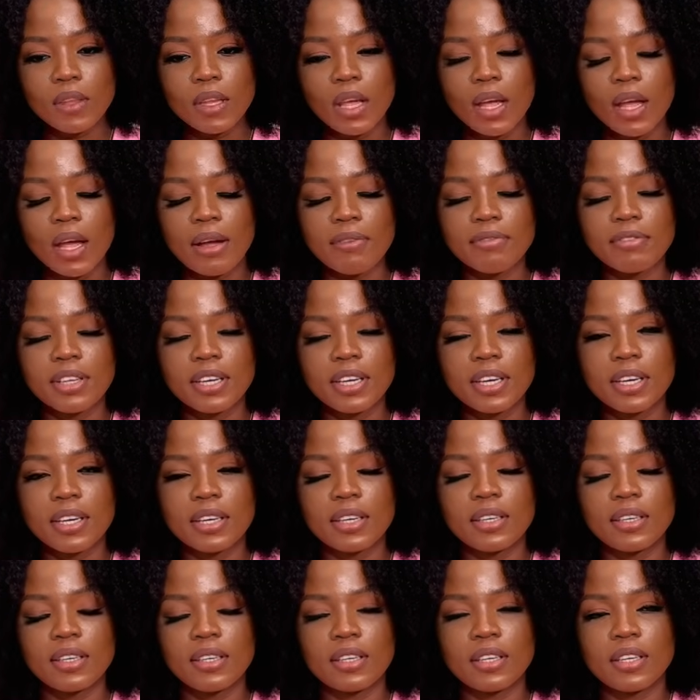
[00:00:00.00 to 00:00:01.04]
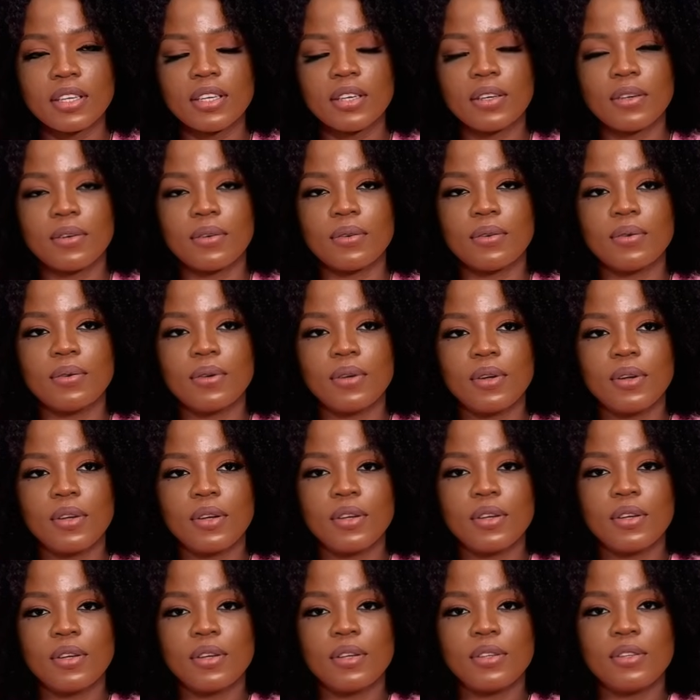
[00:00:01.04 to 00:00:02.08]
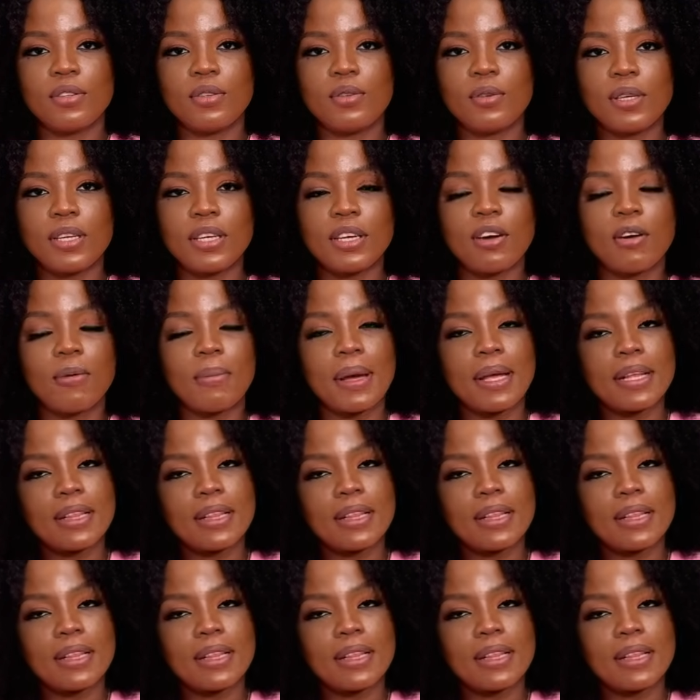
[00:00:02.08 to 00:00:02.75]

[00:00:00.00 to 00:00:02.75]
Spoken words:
after, you know, doing all my